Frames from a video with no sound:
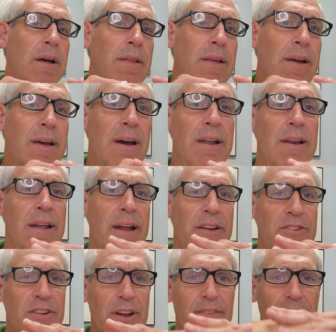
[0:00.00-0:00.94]
gut lining
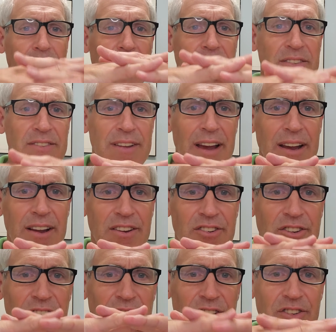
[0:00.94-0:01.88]
should have nice tight
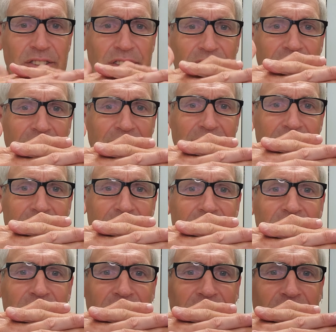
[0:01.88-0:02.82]
junctions like
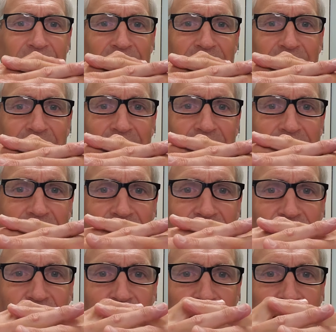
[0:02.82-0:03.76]
this, and they
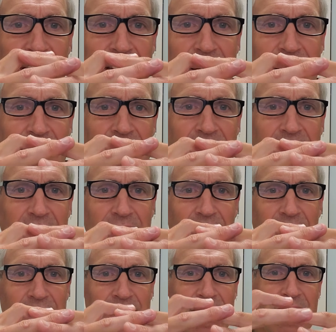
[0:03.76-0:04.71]
start getting leaky
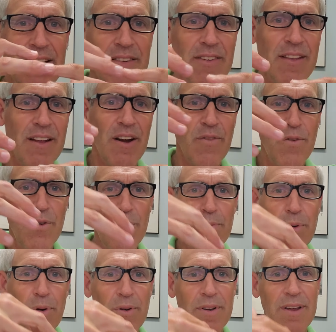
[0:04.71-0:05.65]
like this, and then our food
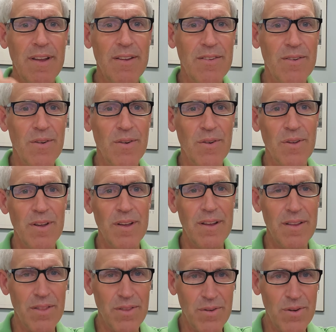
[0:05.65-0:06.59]
proteins go
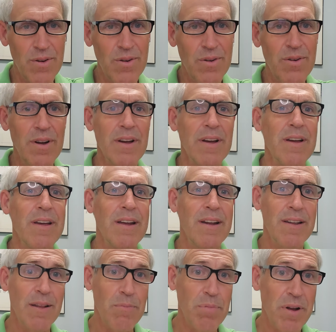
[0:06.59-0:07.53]
into
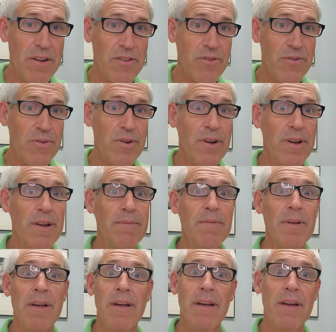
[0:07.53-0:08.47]
the
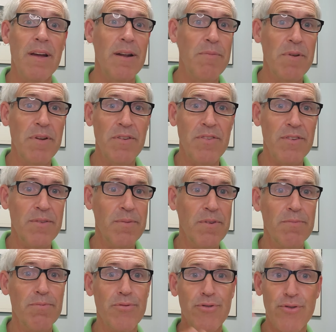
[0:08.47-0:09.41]
bloodstream, and the immune
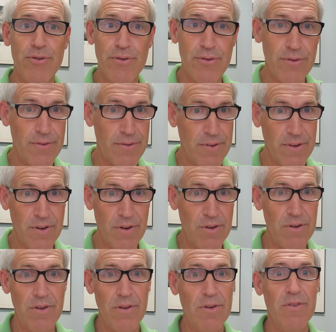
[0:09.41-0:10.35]
system
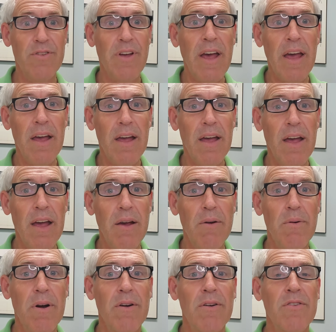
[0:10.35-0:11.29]
goes
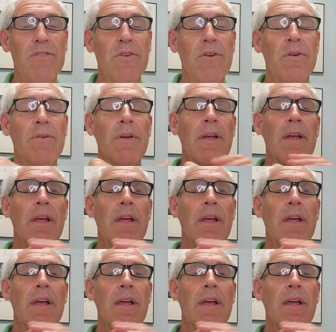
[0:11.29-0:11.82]
haywire. So